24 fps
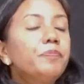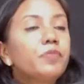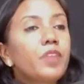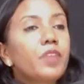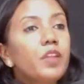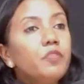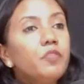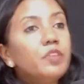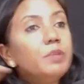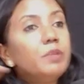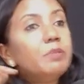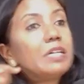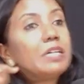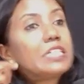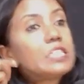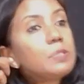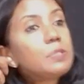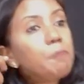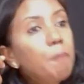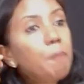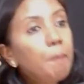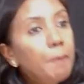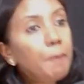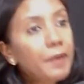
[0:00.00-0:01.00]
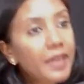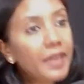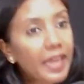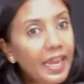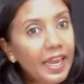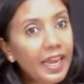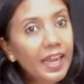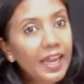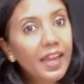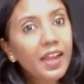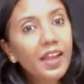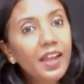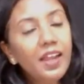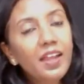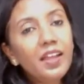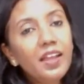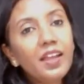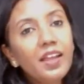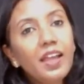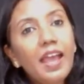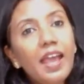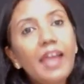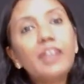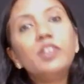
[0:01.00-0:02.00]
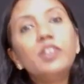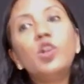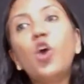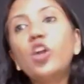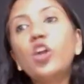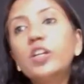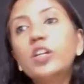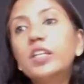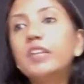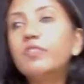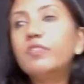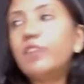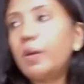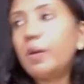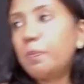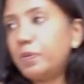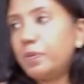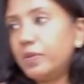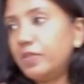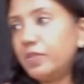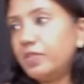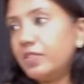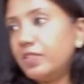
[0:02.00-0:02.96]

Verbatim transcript: we must pray and not give up.